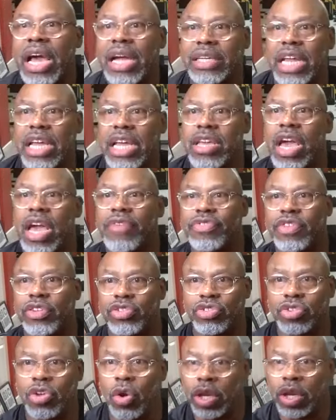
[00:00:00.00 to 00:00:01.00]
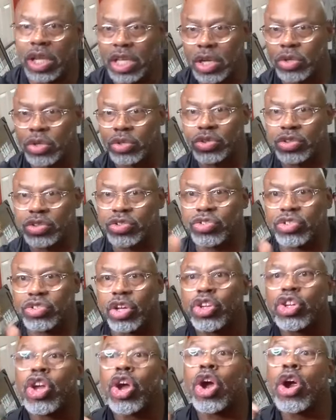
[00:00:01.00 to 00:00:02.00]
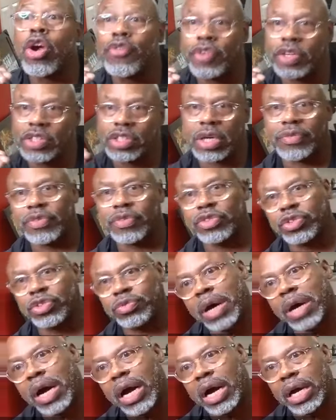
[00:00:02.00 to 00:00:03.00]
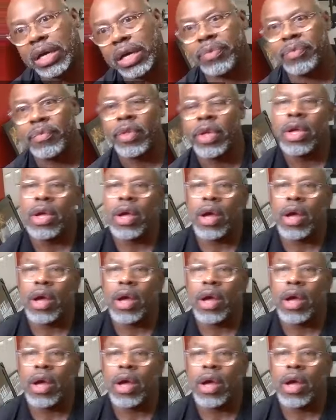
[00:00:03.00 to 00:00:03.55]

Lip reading: Then you have the scoliosis, the curvature of the spine. Mm-hmm.